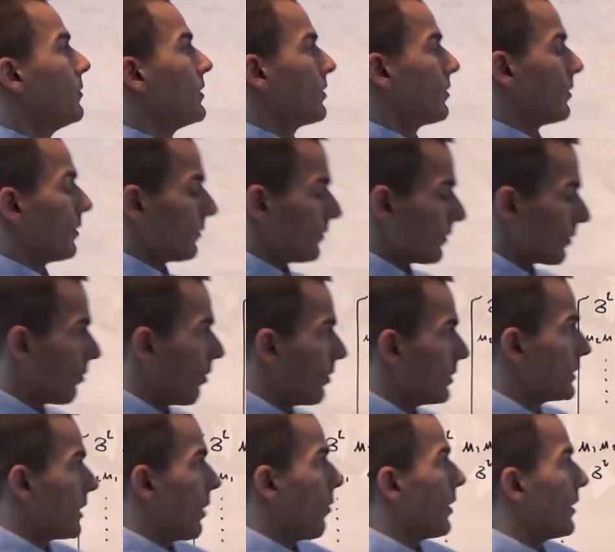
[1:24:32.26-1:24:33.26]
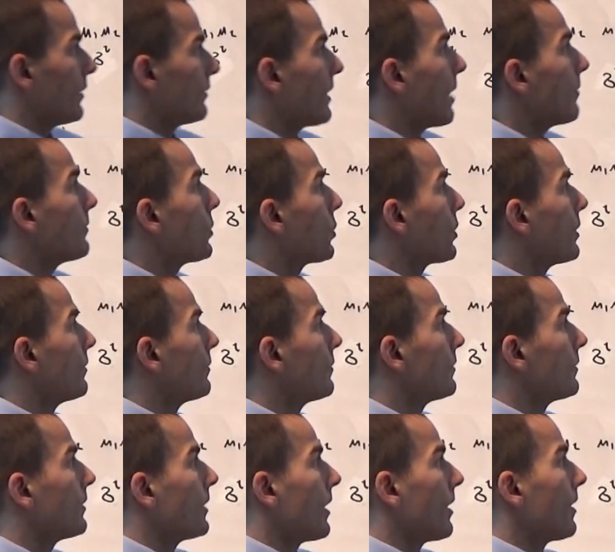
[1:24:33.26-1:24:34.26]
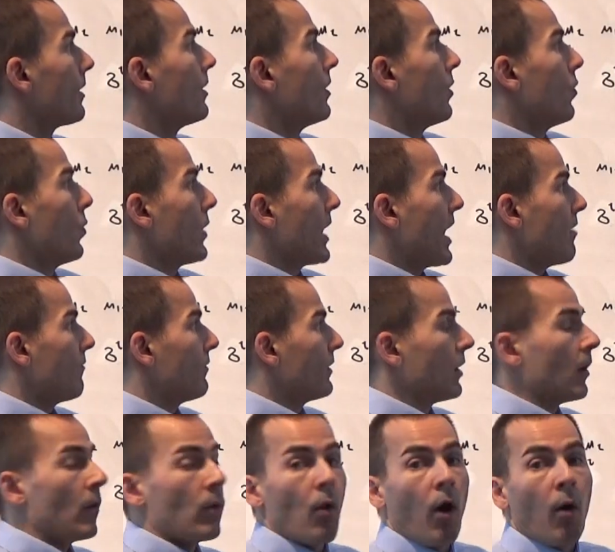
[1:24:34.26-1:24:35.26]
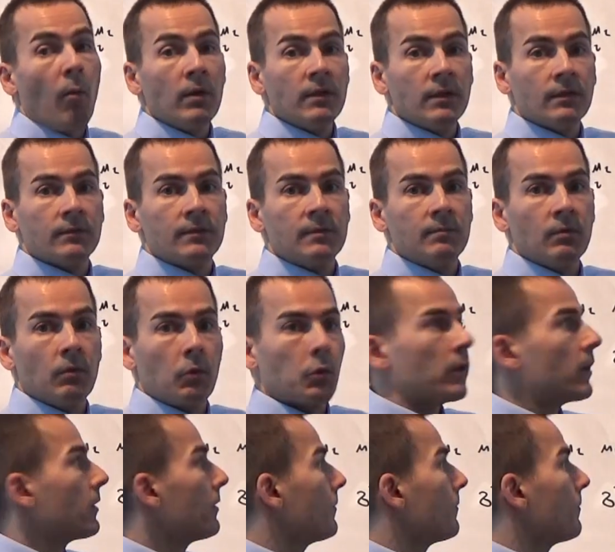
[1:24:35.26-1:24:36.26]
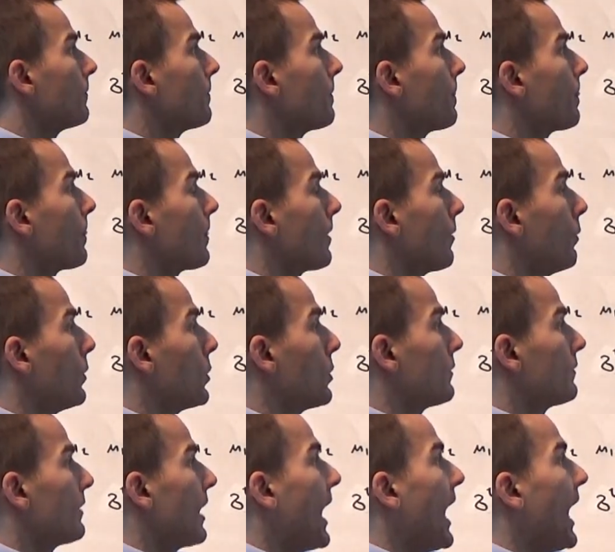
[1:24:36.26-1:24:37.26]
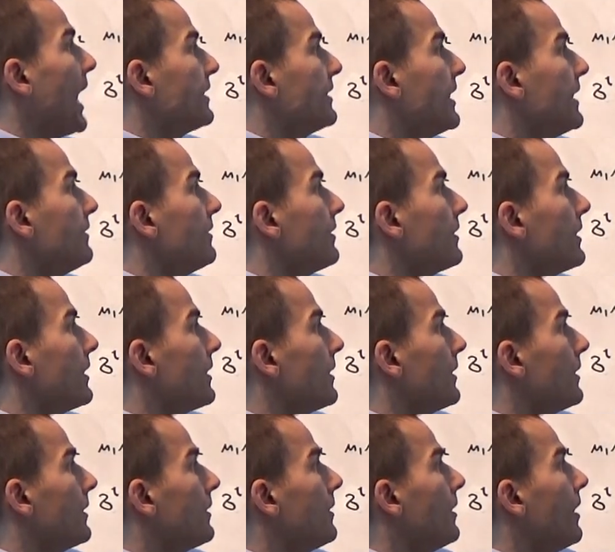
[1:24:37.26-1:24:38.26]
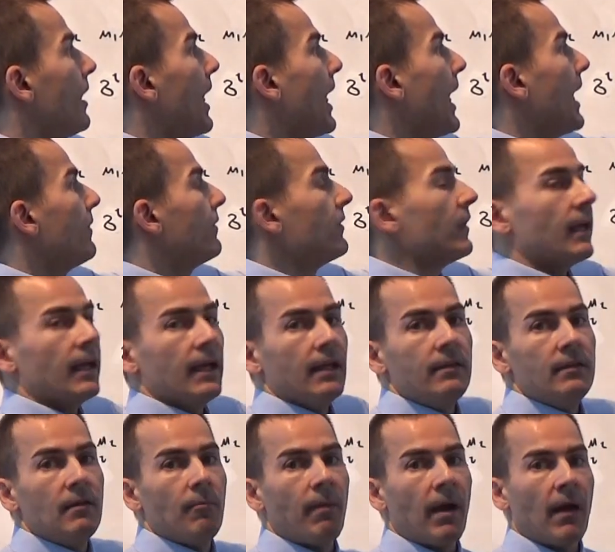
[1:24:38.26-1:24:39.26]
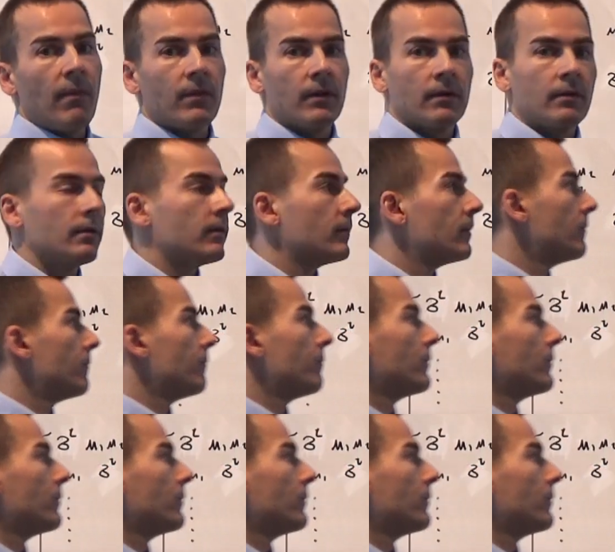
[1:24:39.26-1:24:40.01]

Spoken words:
Because according to our assumptions, yeah, we have a normal distribution which is identically and independently